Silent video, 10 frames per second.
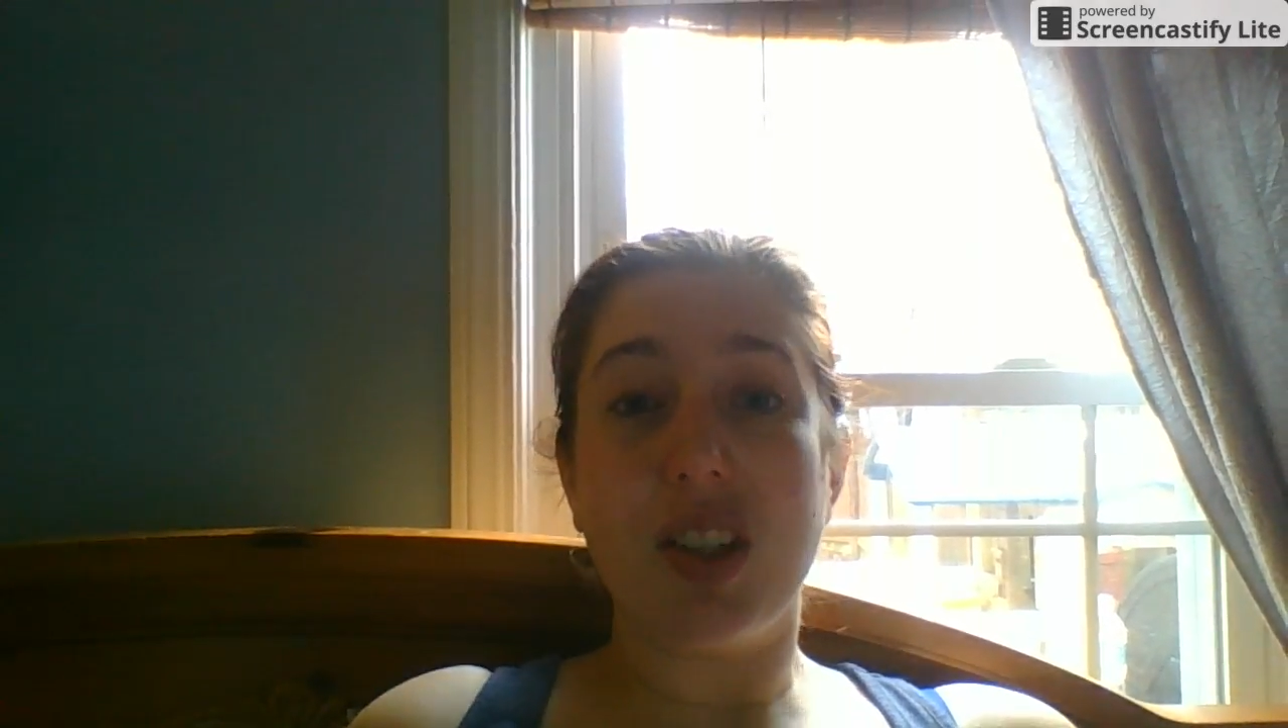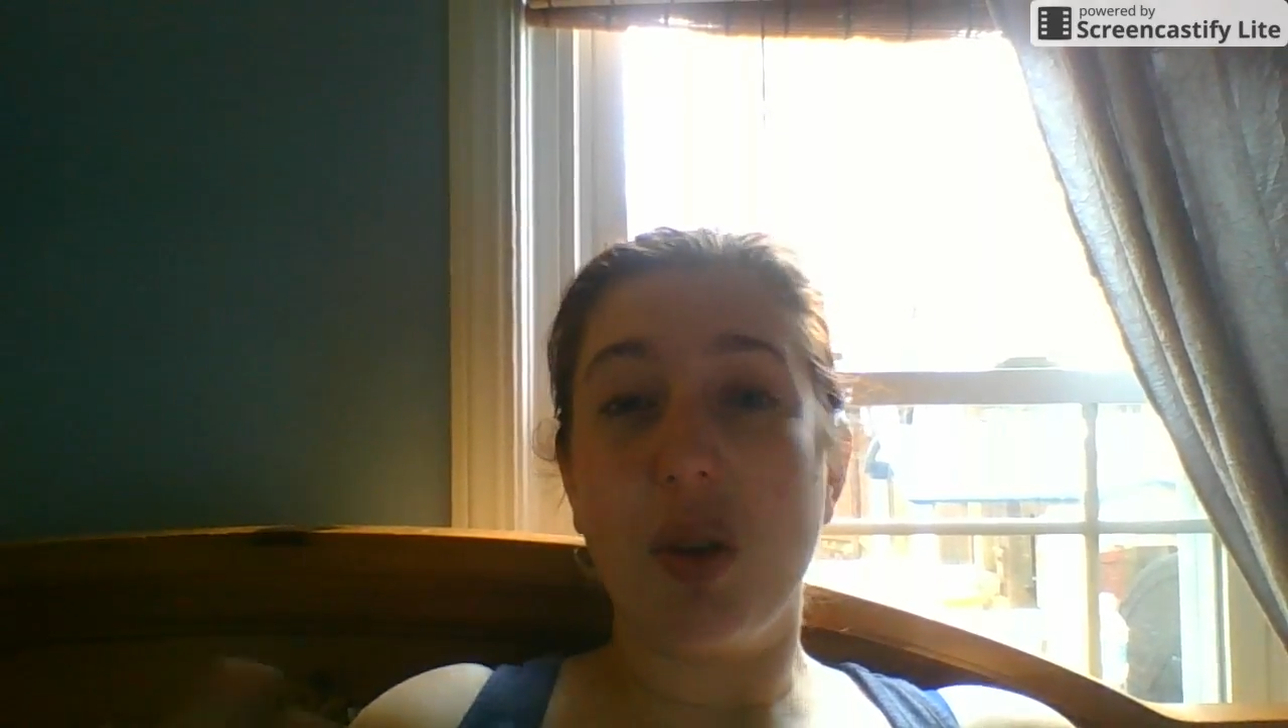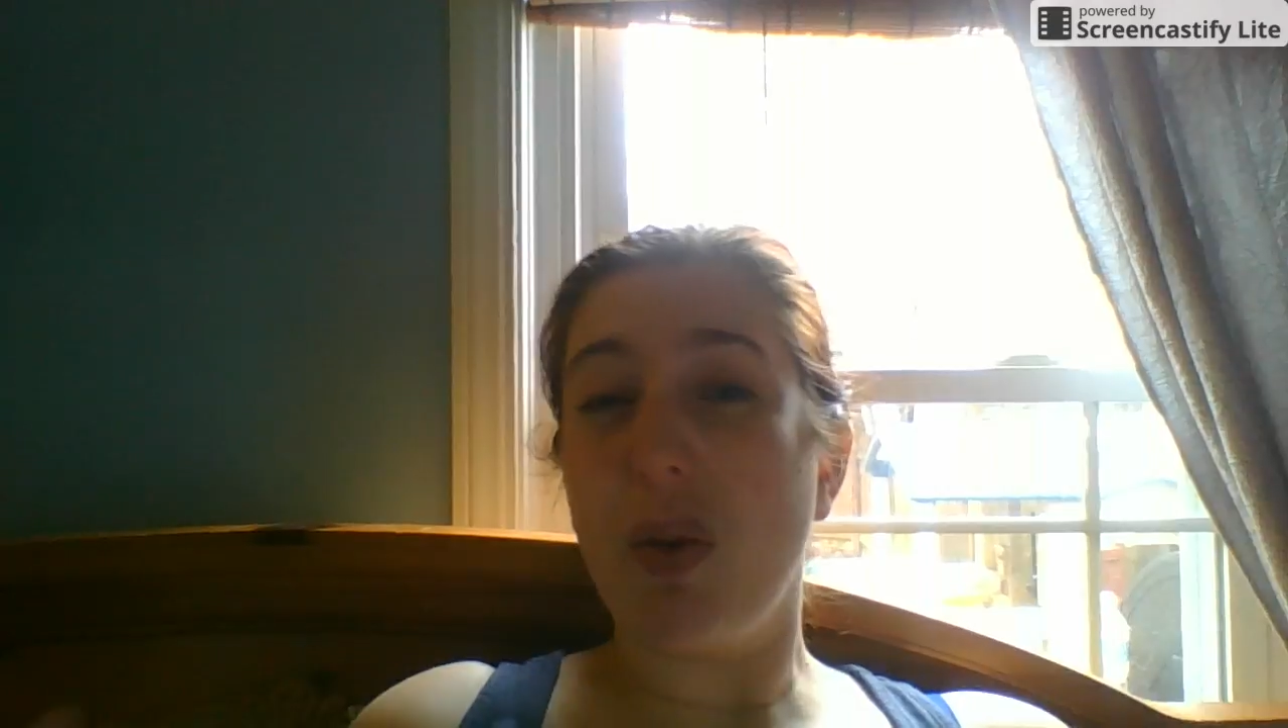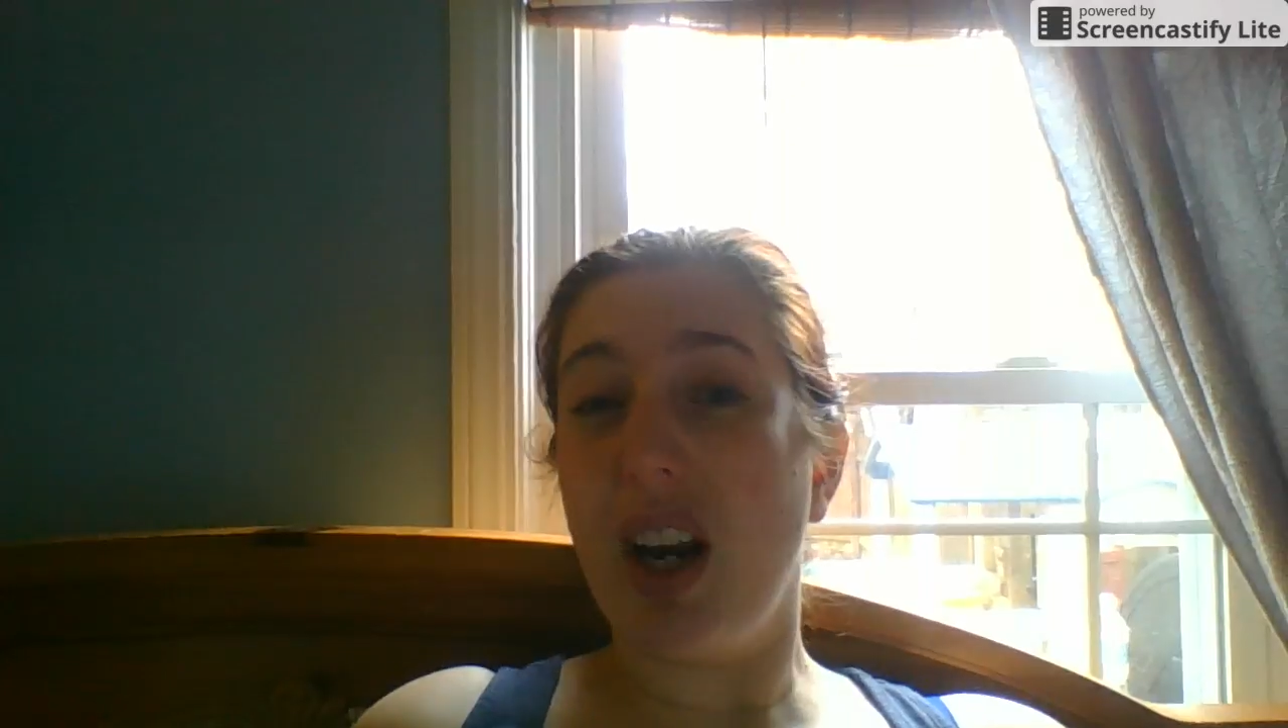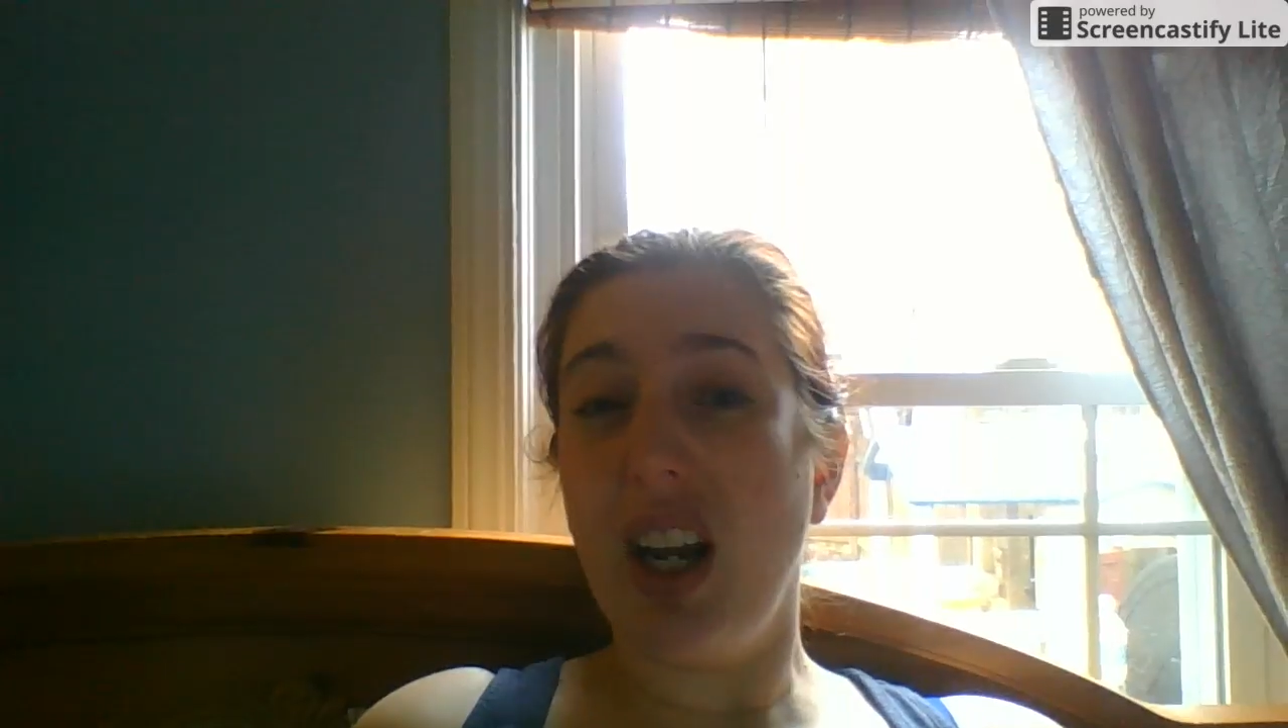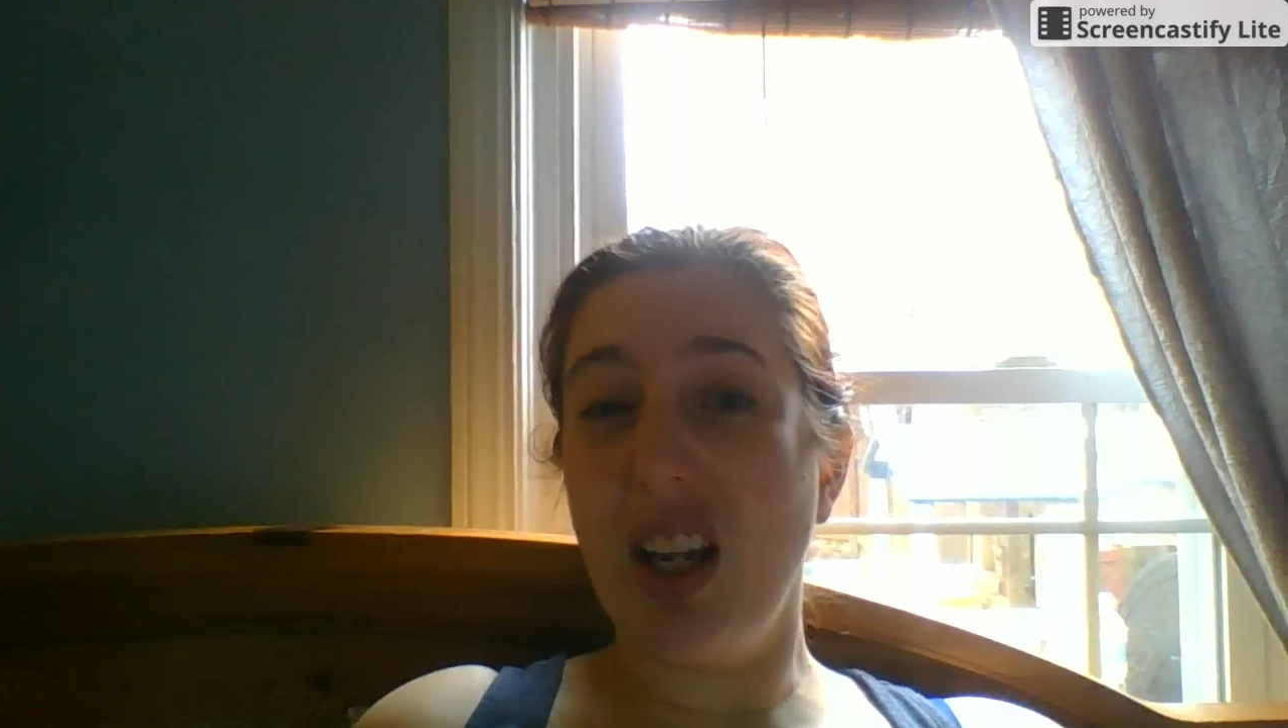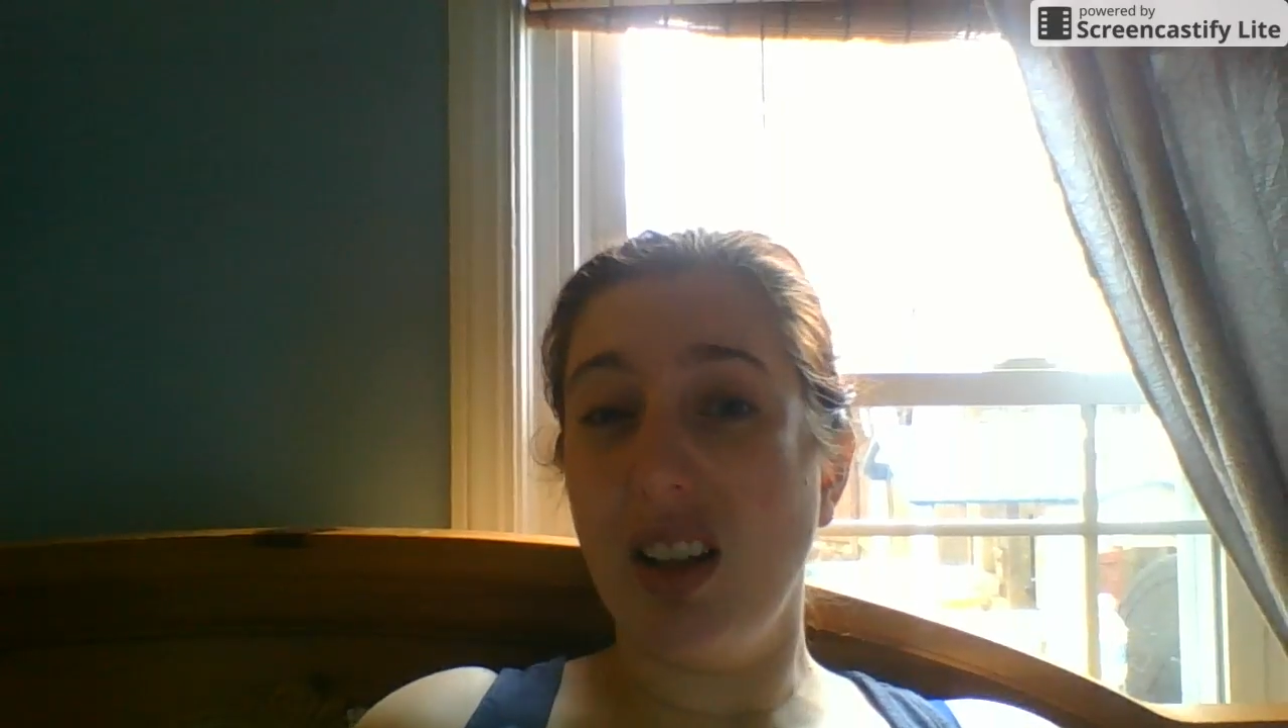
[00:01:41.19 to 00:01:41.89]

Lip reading: the writing